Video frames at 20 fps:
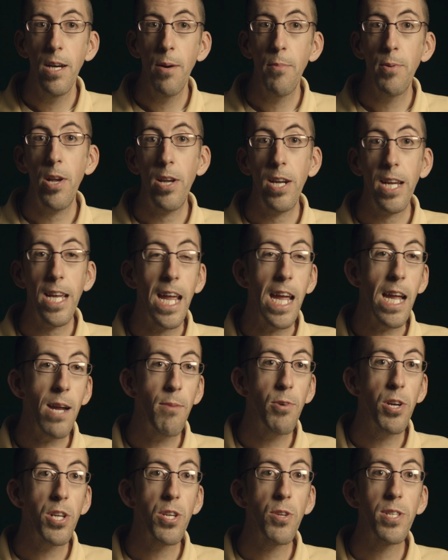But on a
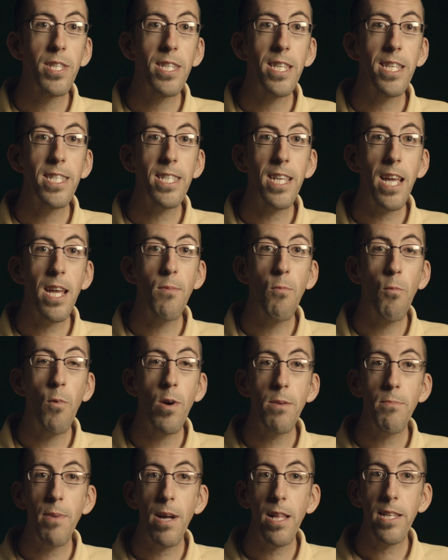camera using the same
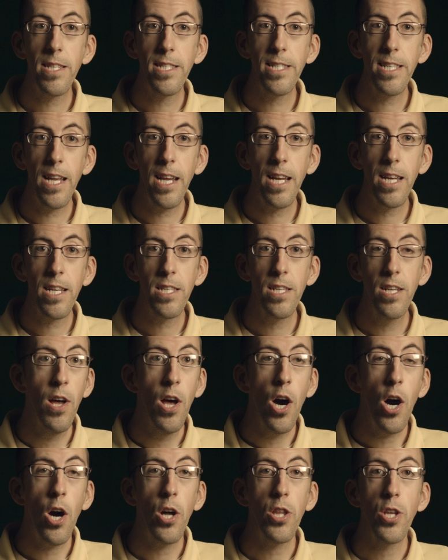white balance settings,
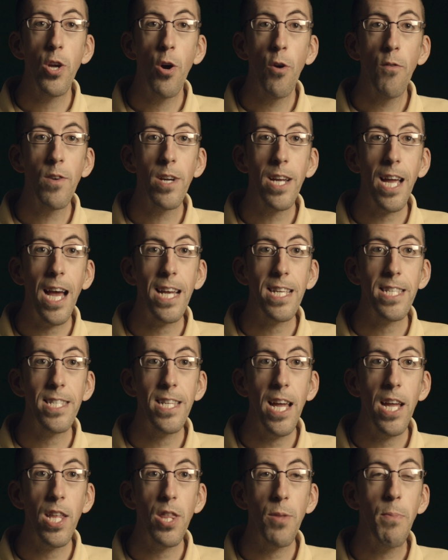on the overcast
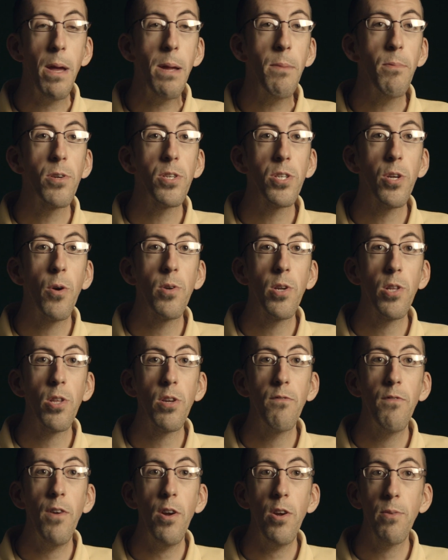day, the paper is going to
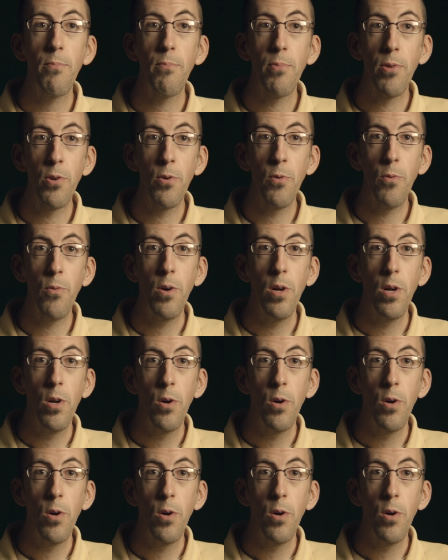look very blue,